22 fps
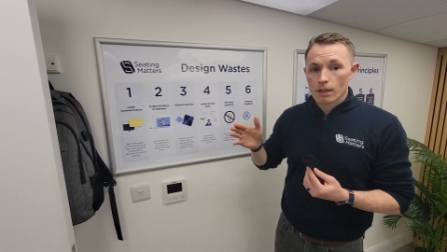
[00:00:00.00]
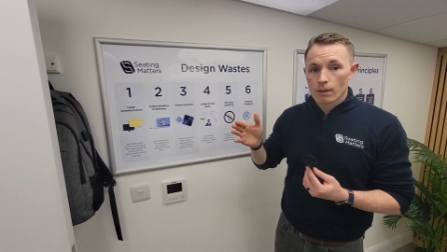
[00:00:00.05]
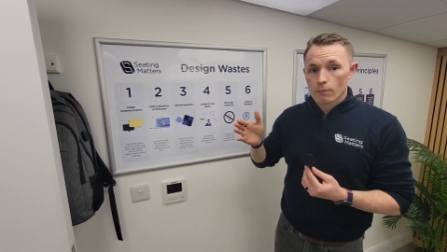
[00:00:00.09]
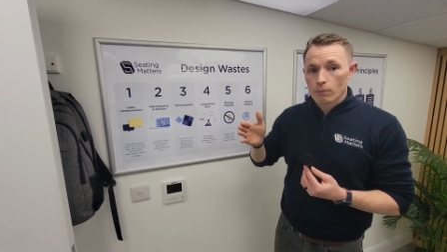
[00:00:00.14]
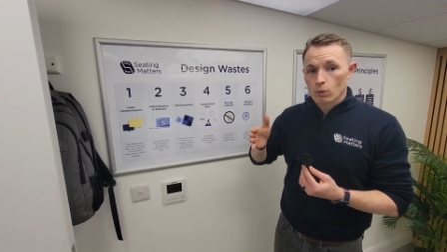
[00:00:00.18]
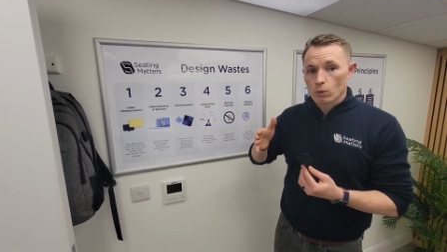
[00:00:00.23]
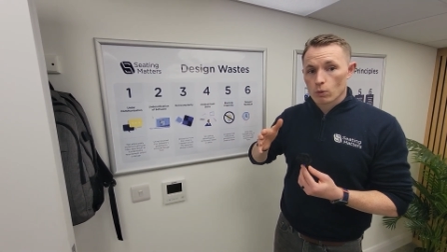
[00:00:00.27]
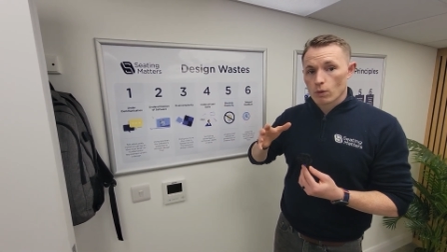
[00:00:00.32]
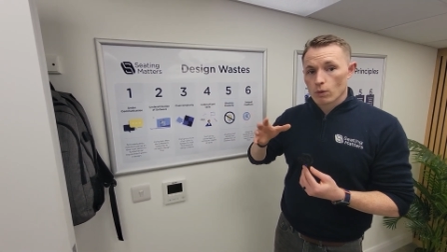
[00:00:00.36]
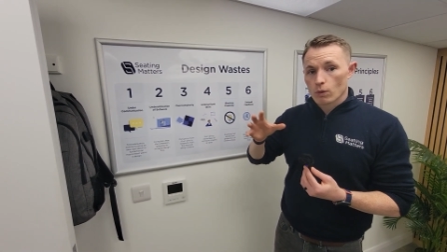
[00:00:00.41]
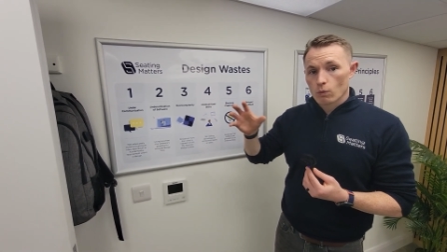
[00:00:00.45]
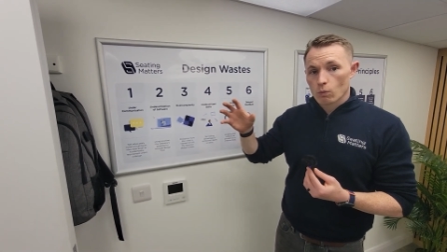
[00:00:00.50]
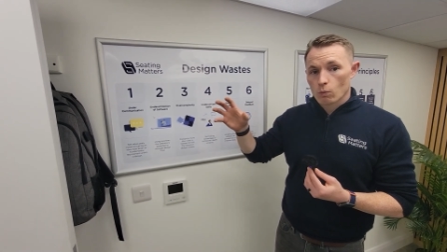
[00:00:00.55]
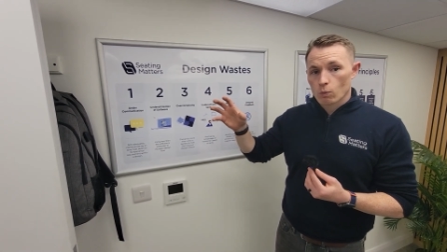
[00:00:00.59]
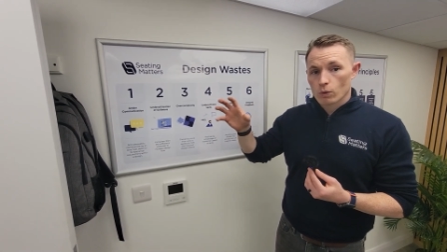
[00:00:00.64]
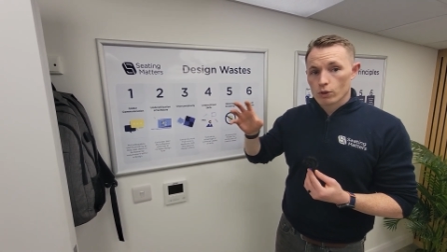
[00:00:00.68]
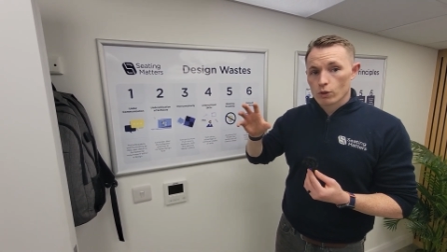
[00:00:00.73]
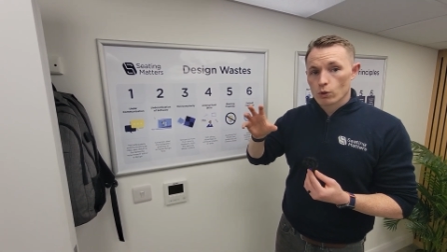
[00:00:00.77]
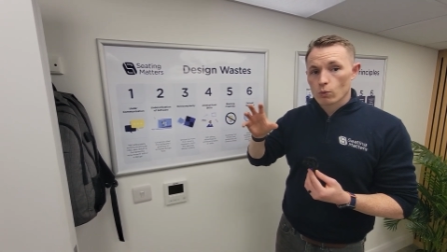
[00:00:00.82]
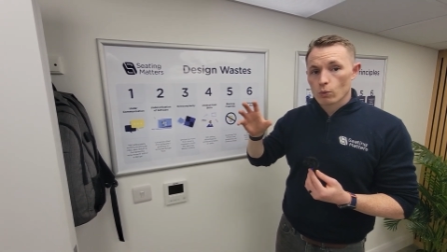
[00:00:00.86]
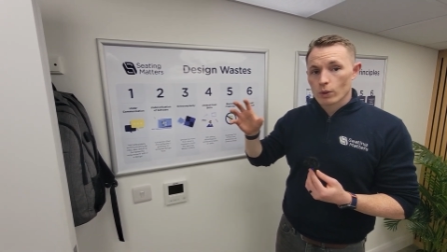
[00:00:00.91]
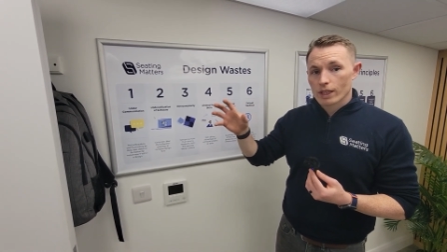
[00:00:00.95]
But when
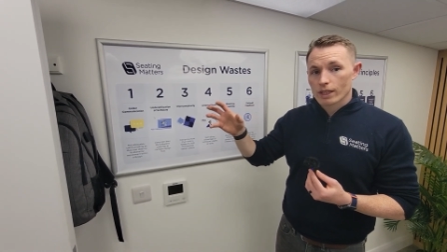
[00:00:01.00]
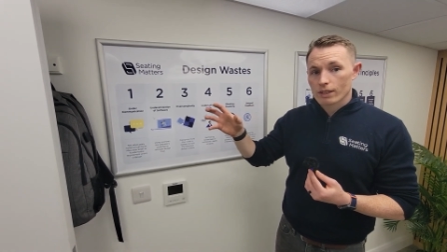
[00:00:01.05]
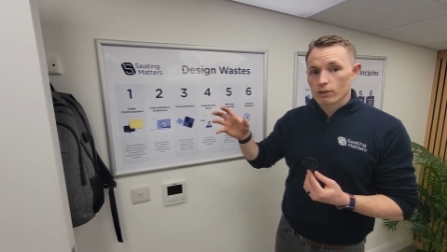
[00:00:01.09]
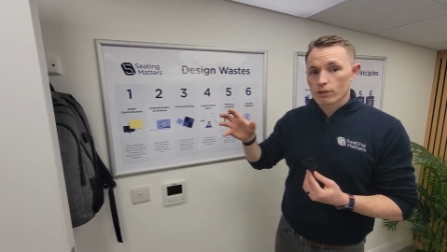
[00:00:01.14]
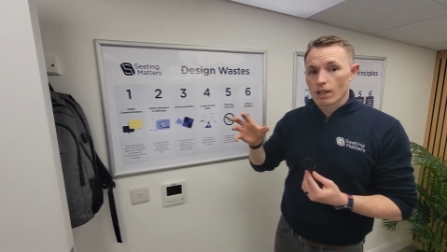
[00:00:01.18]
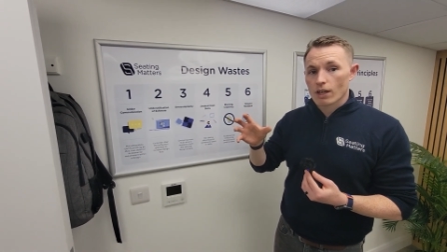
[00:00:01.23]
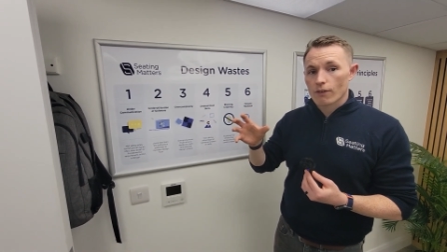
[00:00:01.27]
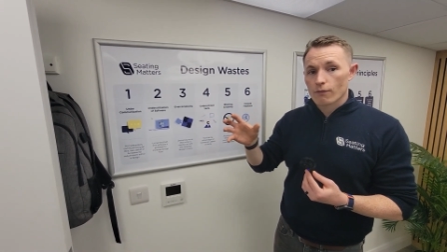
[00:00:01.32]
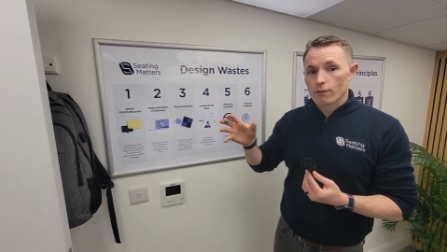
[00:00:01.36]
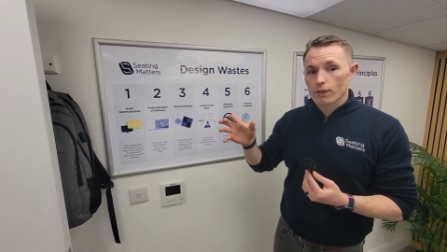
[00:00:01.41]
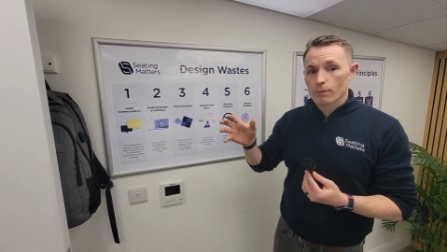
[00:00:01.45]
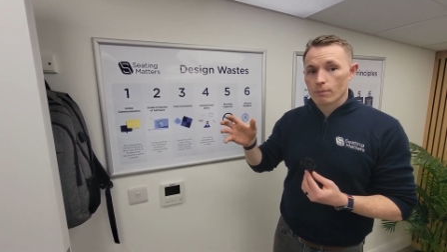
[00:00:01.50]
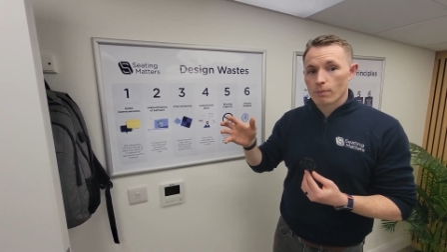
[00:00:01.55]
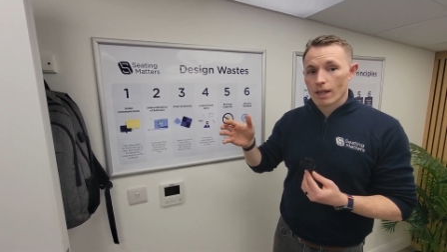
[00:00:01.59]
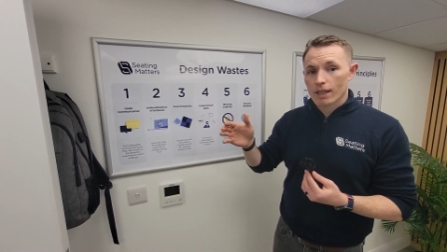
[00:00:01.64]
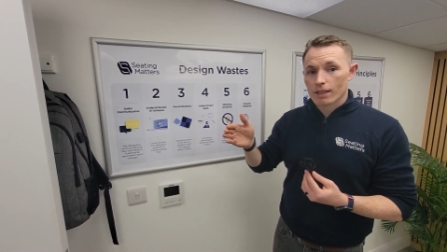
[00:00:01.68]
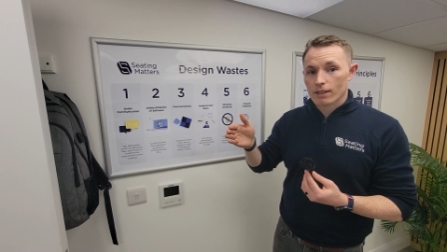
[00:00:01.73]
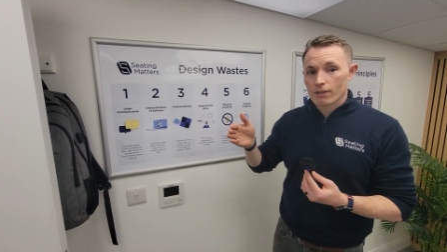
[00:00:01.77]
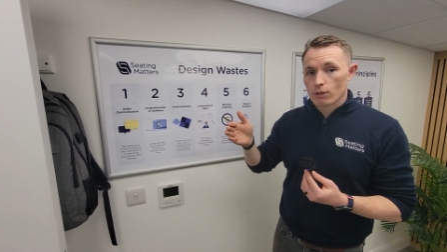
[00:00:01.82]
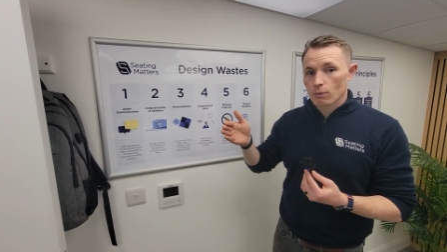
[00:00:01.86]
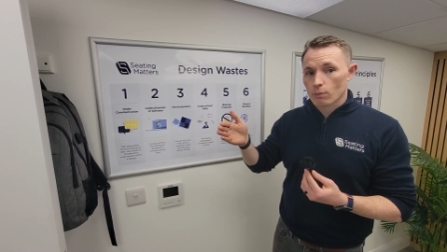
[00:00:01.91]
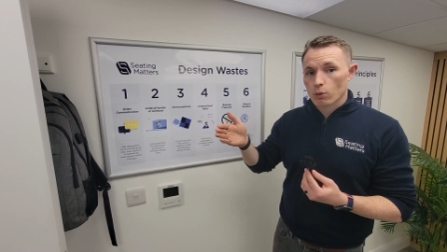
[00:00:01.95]
you're waiting on that
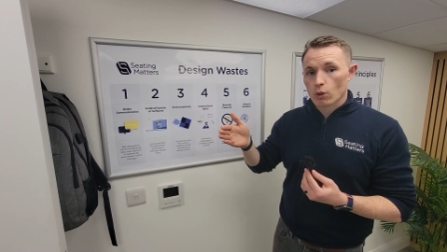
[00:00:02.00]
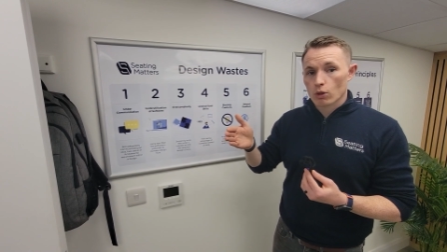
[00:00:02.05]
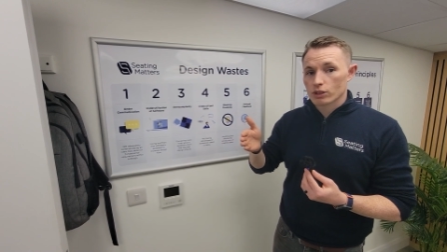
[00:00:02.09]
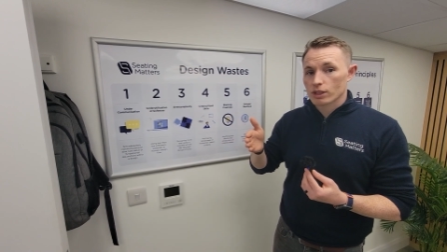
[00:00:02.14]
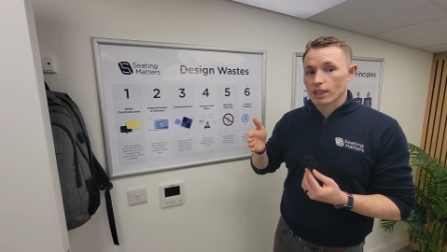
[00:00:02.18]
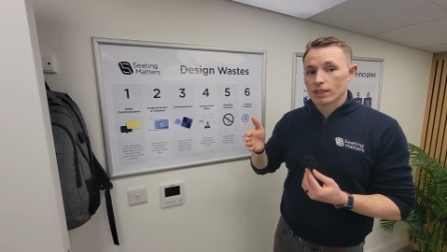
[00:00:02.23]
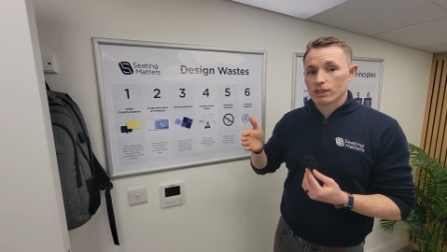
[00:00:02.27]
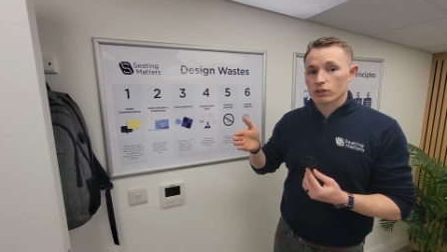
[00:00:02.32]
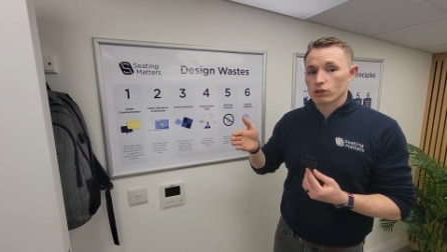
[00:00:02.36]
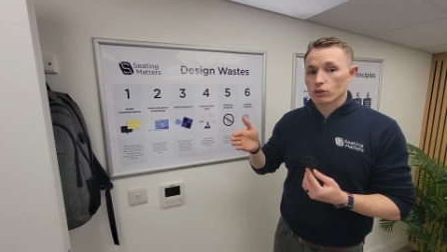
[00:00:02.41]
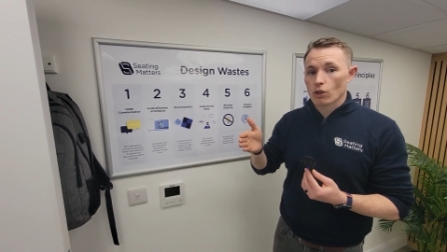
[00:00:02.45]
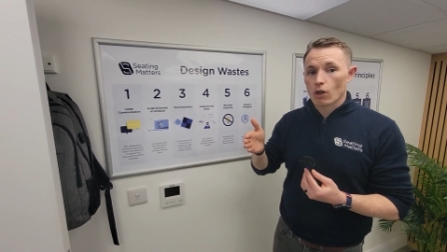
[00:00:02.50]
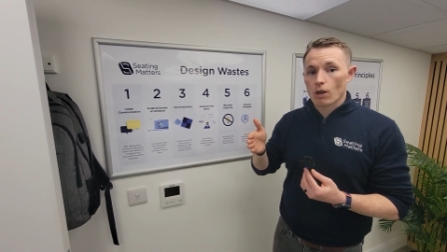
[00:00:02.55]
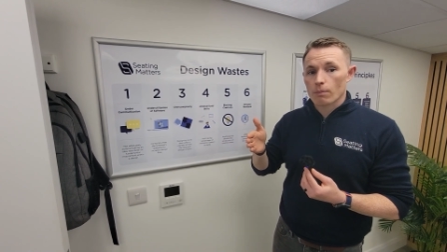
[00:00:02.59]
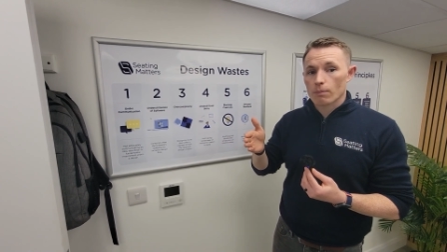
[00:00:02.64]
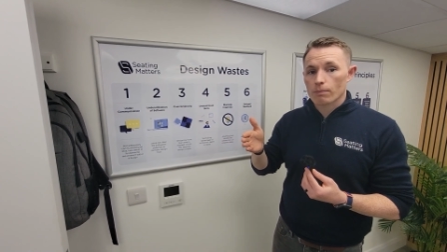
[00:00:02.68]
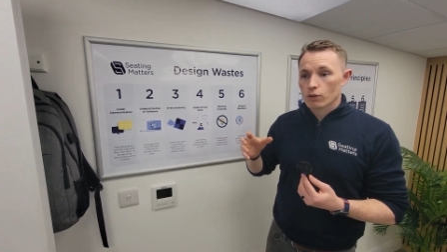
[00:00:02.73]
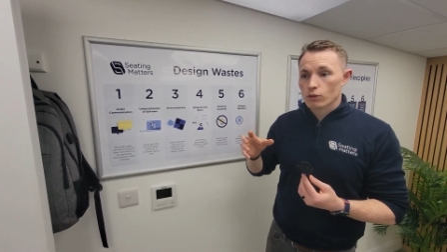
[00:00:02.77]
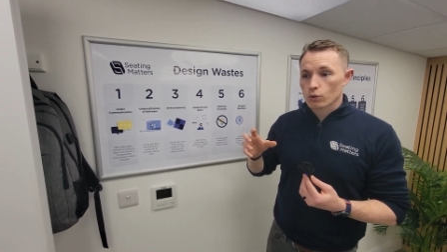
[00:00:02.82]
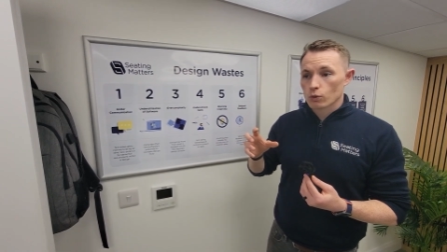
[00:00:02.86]
feedback, the project stops.